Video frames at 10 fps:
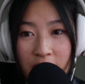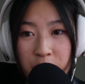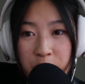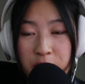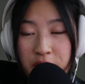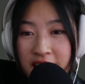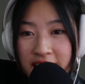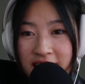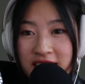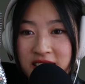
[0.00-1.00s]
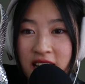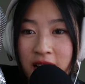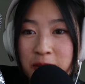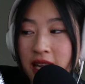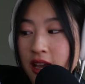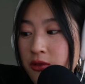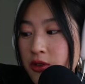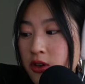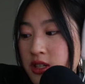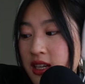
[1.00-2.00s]
I would put in the time and
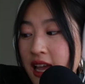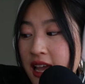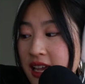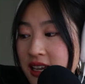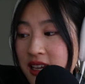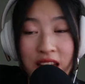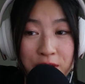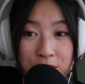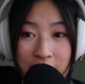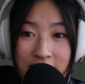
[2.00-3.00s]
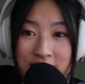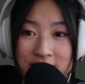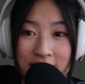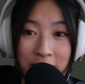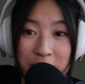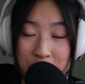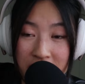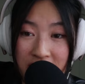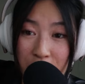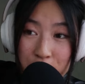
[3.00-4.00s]
effort to A, get it fixed, and
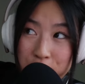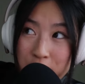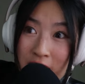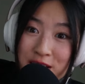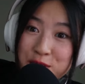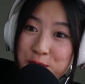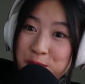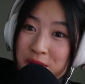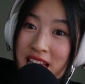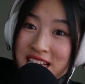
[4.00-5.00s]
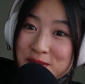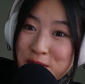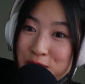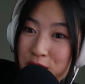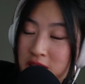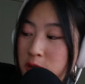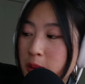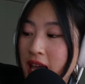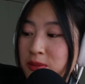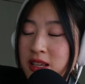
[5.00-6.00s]
B, find a replacement for this
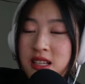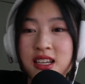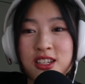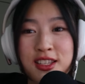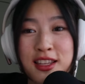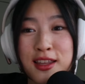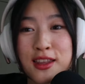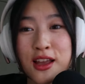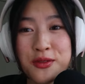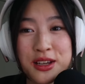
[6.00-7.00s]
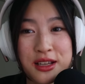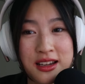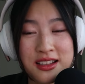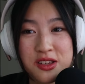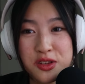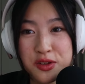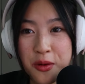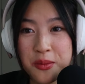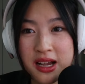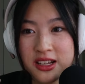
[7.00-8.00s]
bag because I just love it
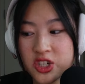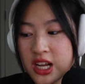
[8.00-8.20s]
so much.